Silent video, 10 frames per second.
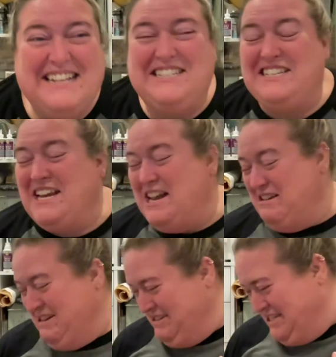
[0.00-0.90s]
Skeeter,
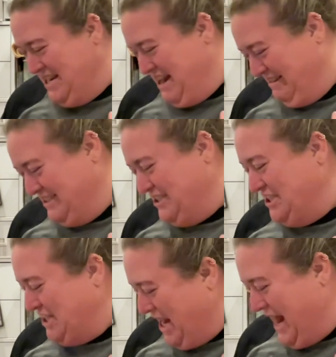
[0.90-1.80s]
you scared the
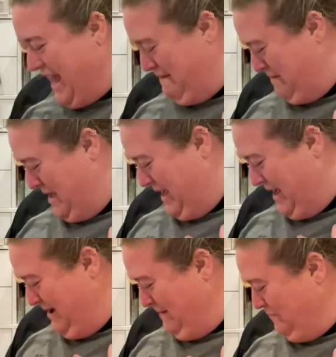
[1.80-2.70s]
shit out of
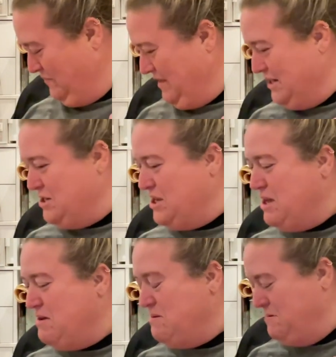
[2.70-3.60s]
me.
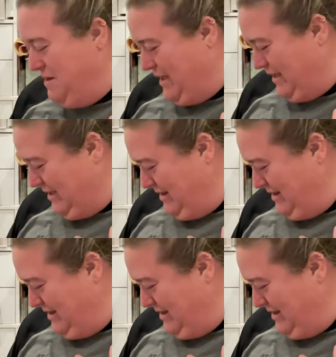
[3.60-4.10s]
Dude.